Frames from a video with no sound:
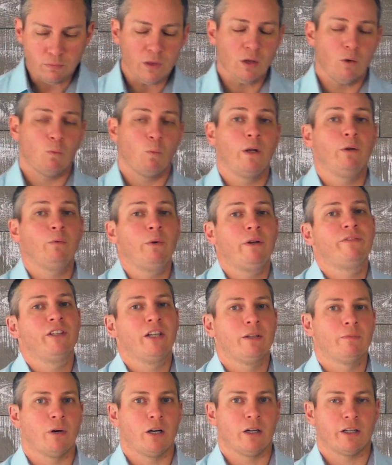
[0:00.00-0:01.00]
When we've
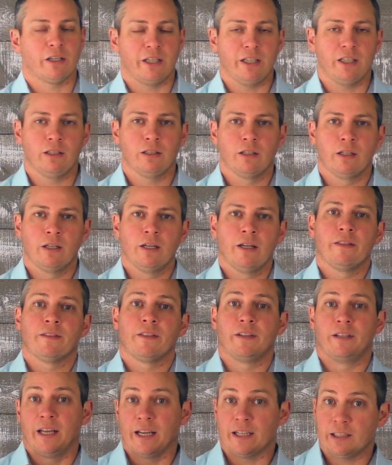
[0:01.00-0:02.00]
done marketing,
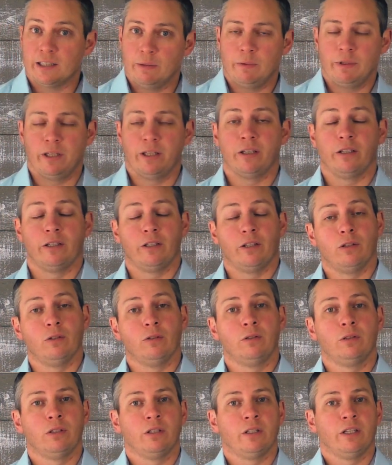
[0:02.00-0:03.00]
the next thing we need to
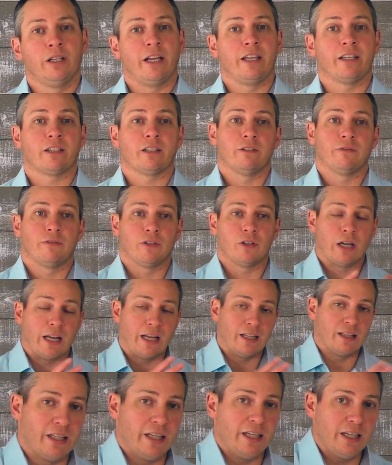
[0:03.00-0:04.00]
do is convert
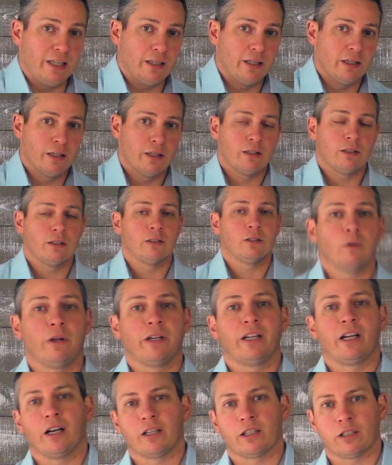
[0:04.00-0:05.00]
a lead to a
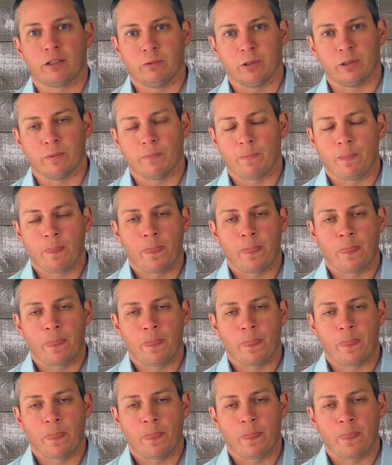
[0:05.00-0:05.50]
customer.